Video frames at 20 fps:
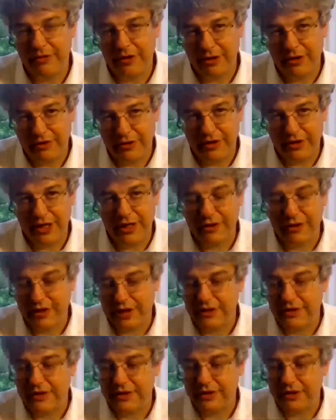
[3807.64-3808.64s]
If you have a
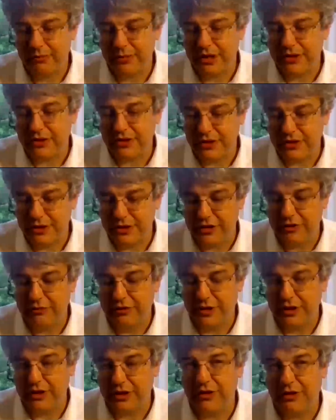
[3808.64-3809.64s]
red rating, it means that
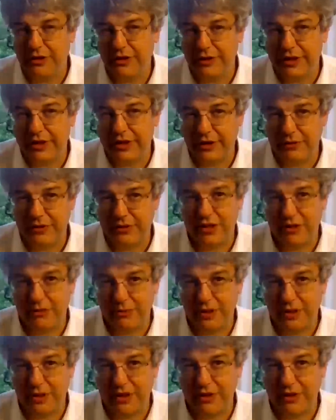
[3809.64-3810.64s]
you were in contact with
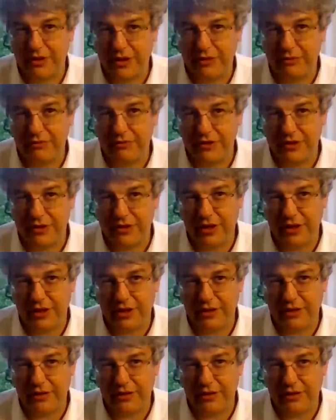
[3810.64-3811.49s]
somebody that was